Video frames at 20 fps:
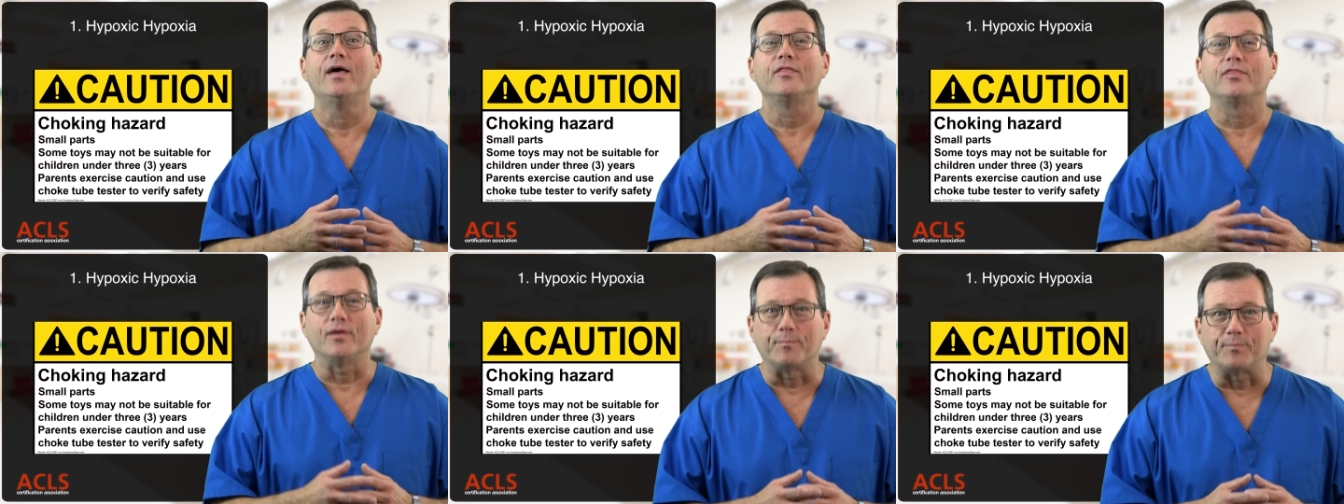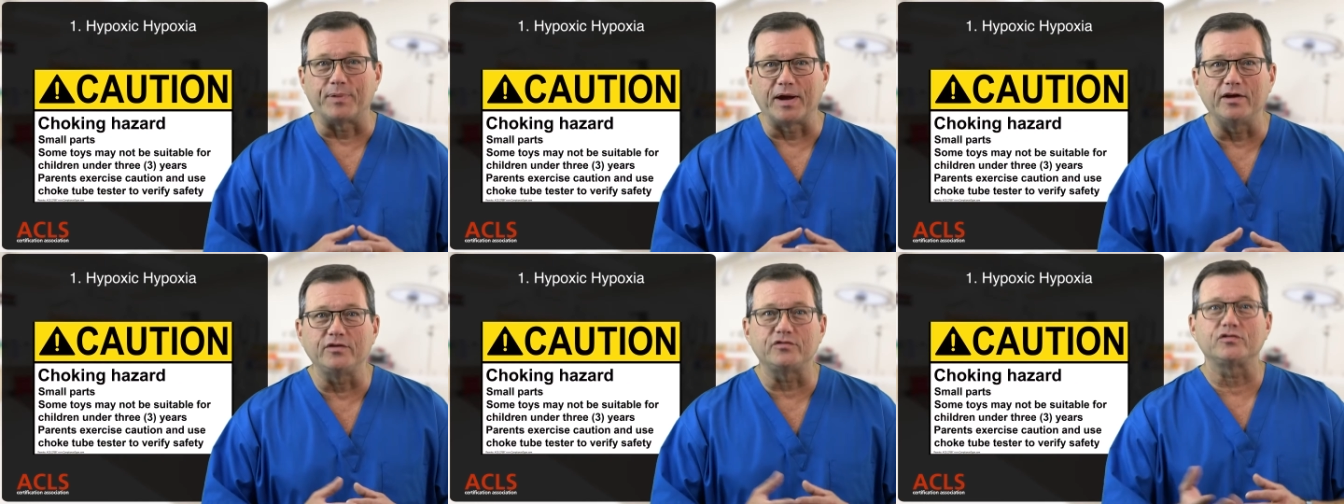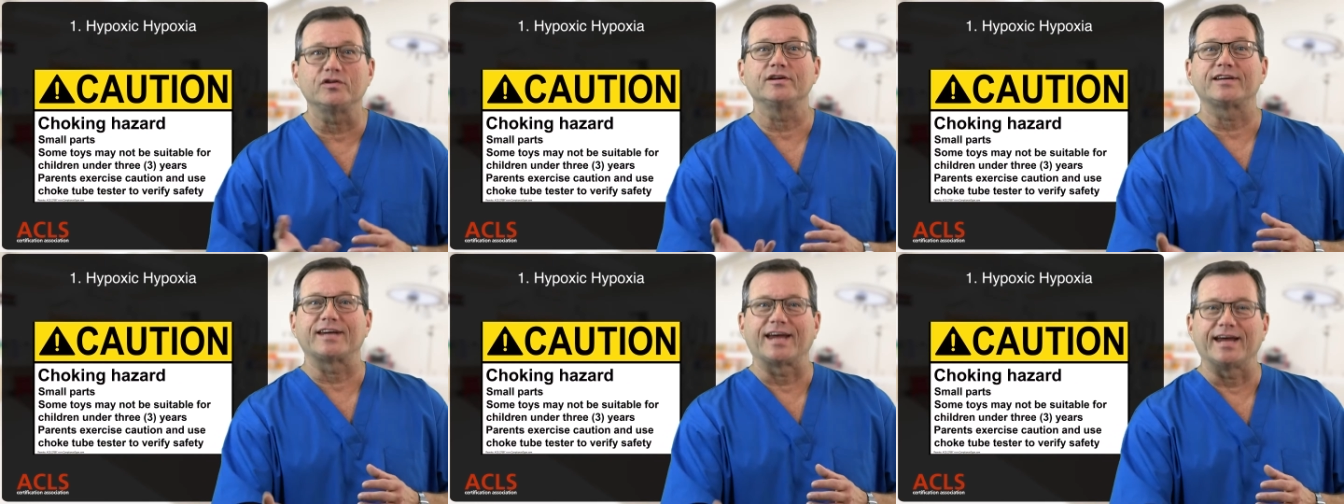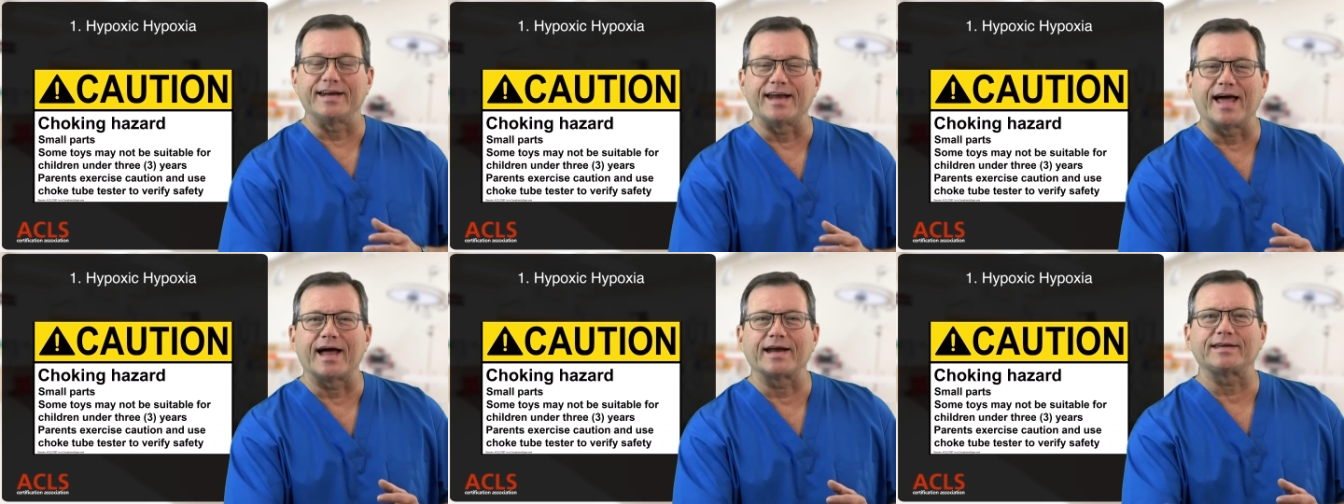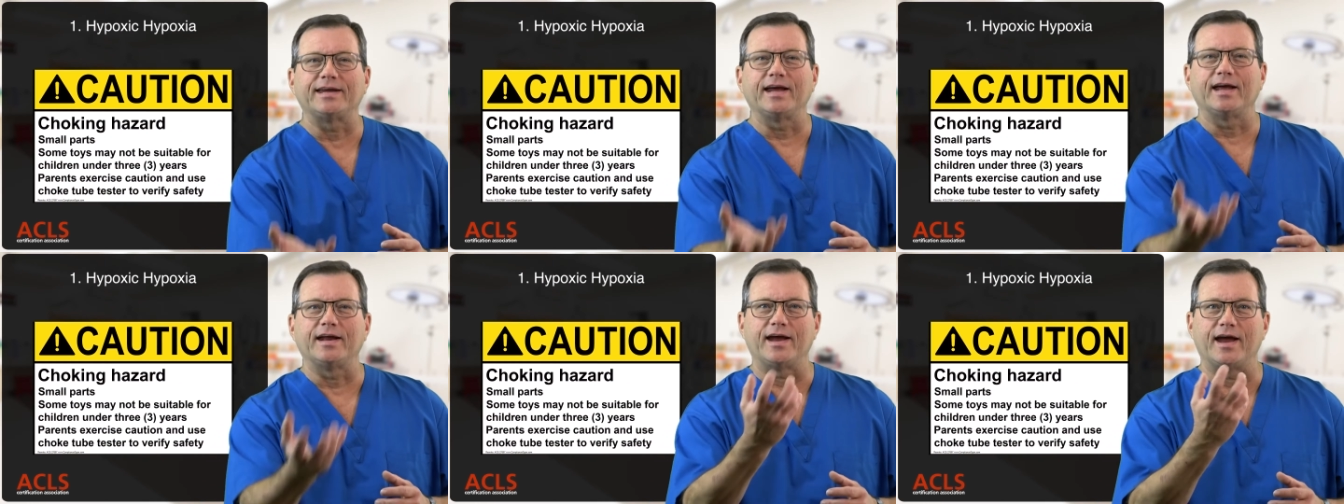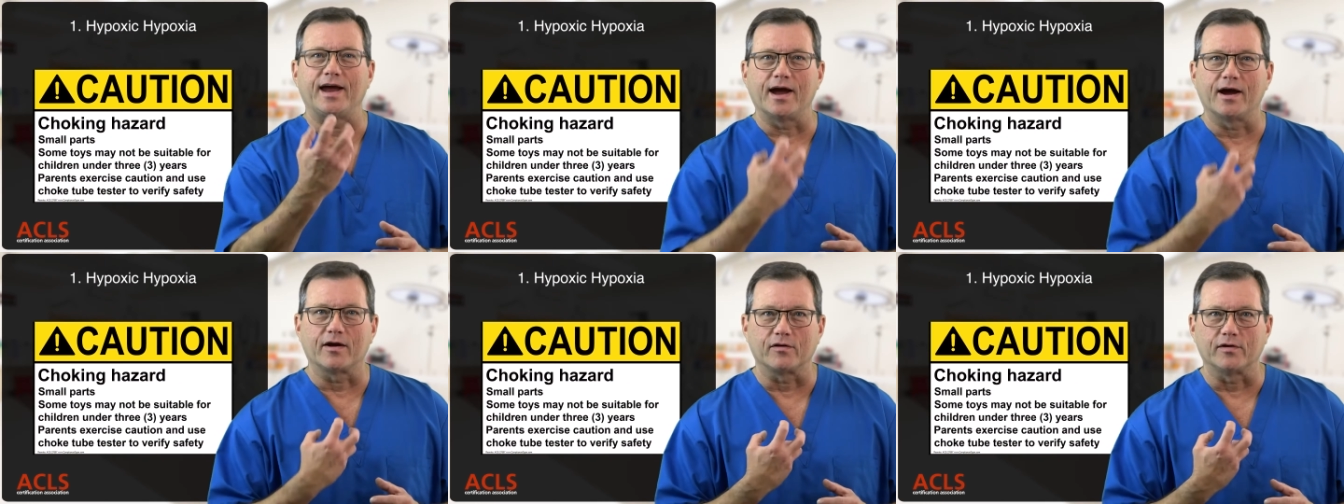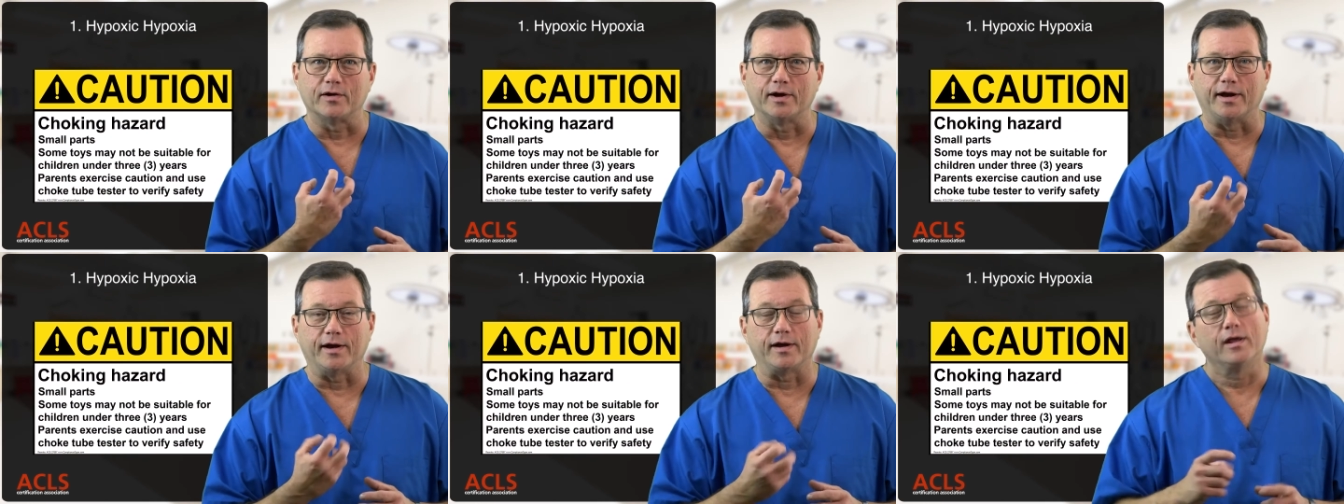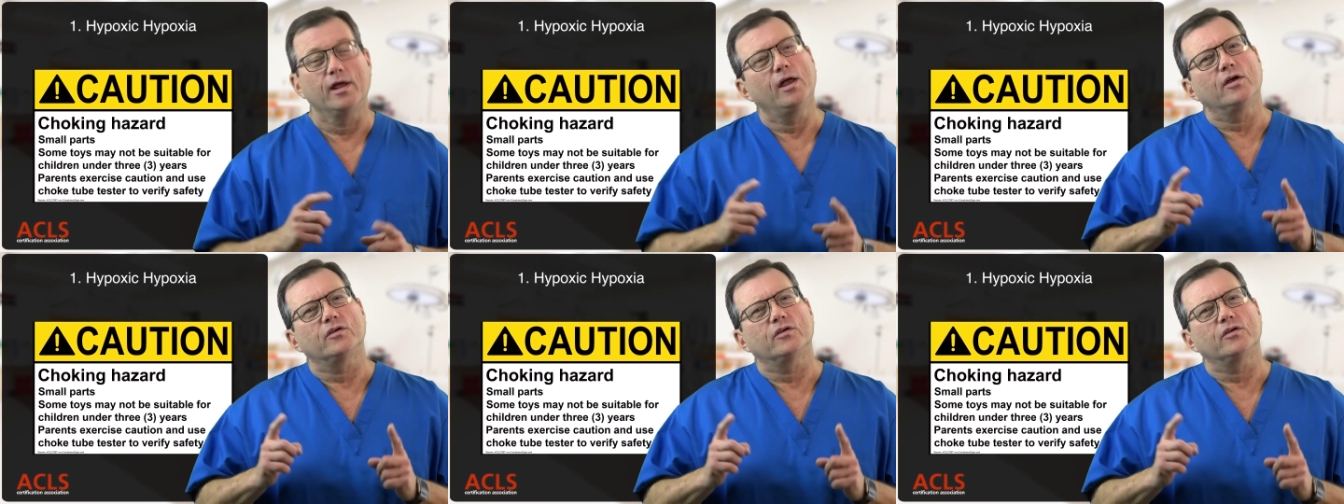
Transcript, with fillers: The patient cannot get air in.